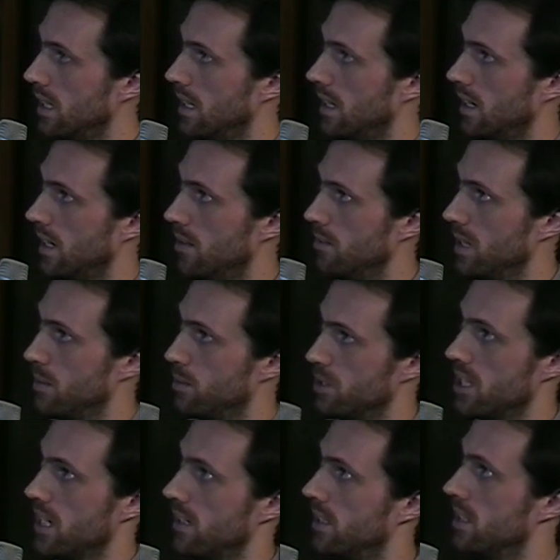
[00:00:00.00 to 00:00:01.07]
They
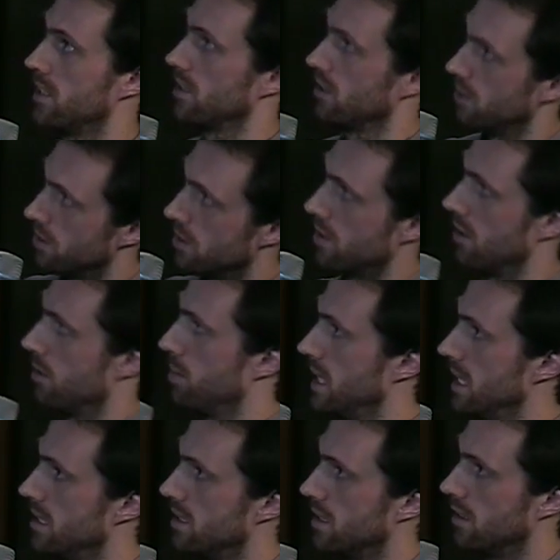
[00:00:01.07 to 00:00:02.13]
project this onto the
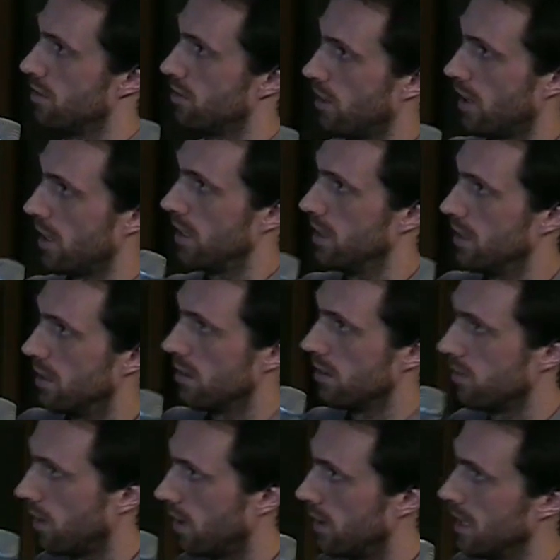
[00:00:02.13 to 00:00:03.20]
piece and find
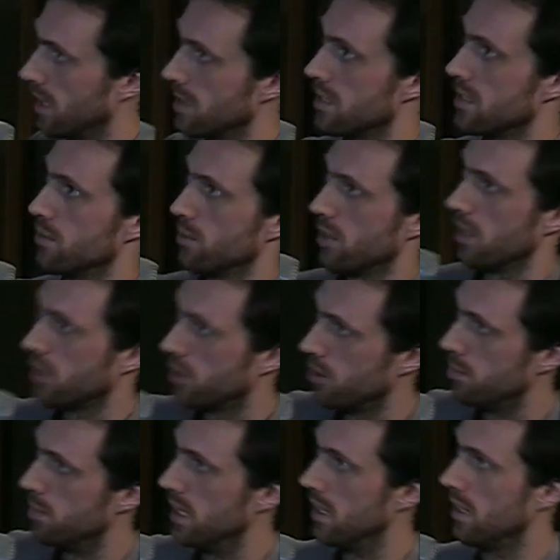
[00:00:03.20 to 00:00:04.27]
the answers of where it
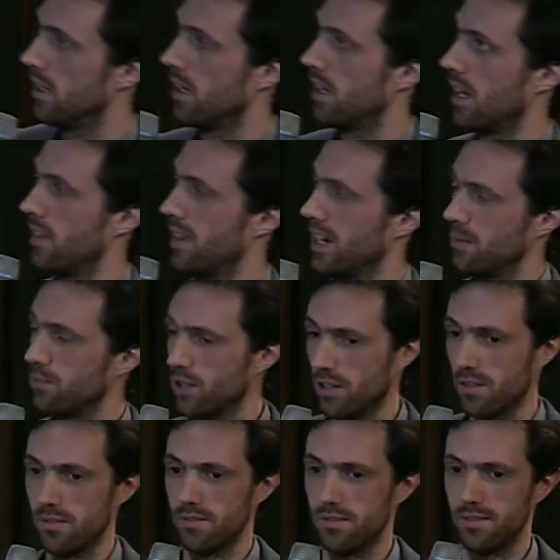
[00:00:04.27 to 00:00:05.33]
could be. And then I
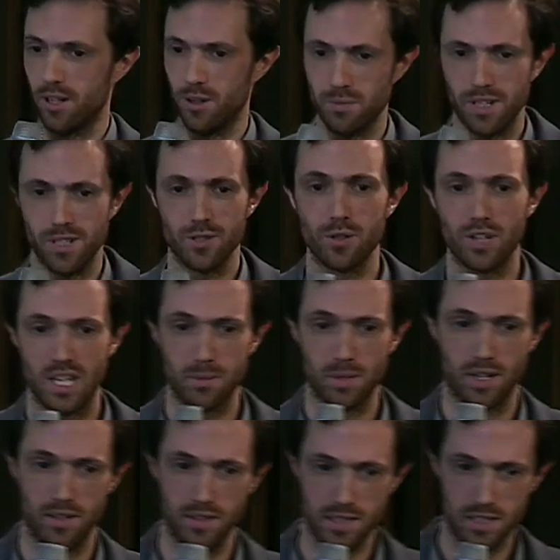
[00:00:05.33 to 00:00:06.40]
don't mind talking about
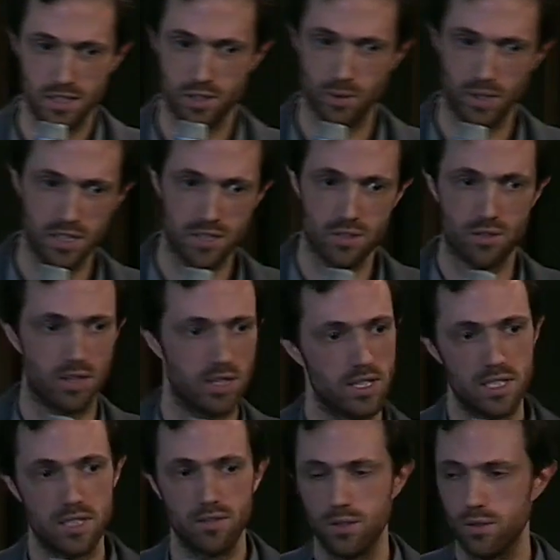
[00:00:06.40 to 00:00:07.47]
it in this situation or in
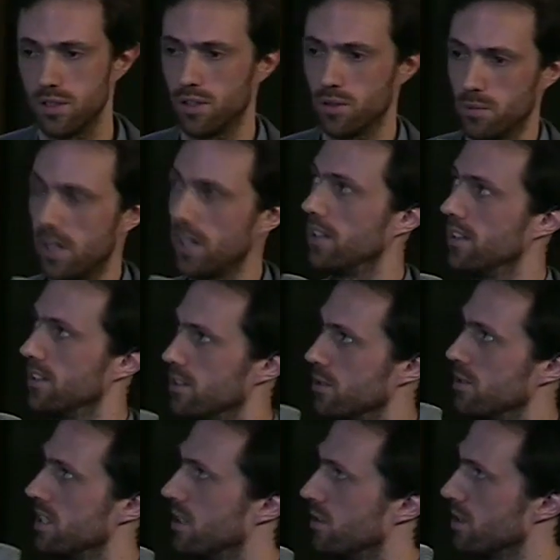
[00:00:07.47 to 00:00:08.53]
interviews. I don't mind. There's no
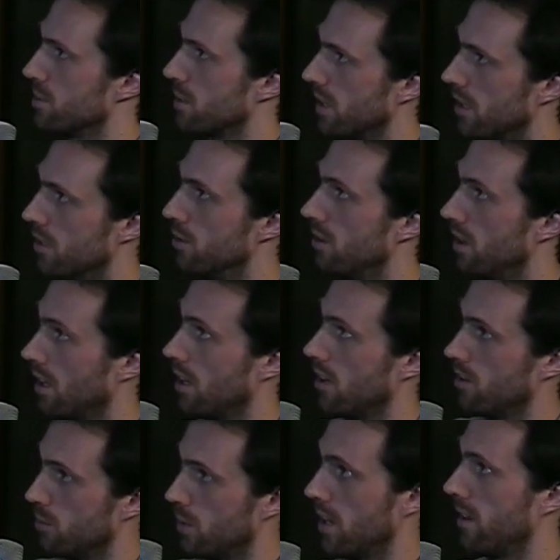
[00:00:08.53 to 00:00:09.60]
secrets behind who they are
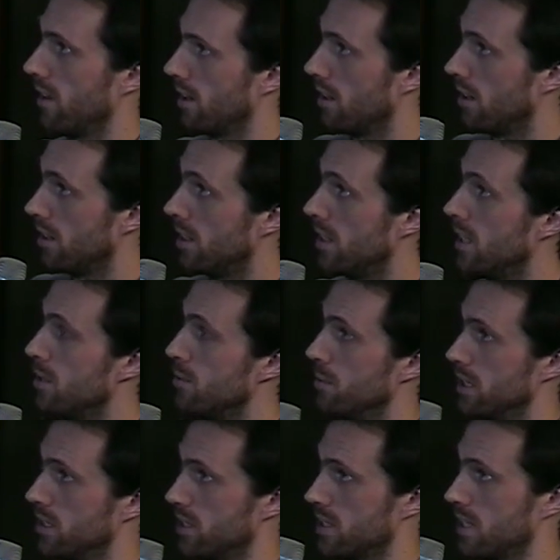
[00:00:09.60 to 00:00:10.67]
and where they are,
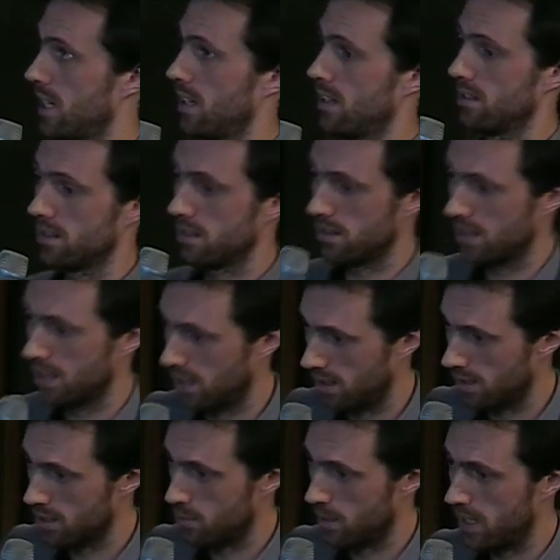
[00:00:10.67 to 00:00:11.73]
but just that
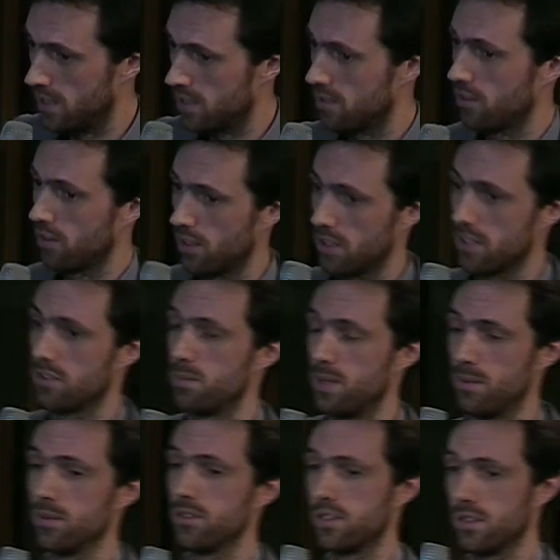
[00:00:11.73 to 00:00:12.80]
space first for
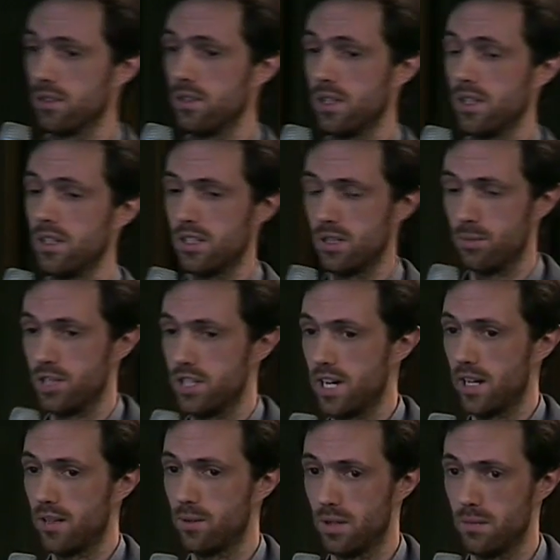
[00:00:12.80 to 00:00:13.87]
people to
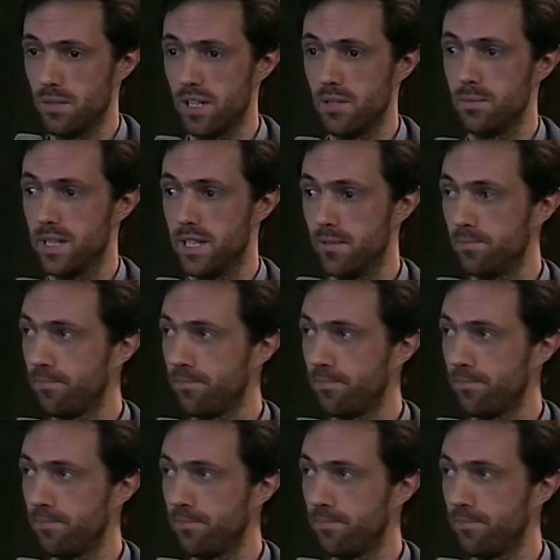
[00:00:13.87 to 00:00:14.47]
project what it might be.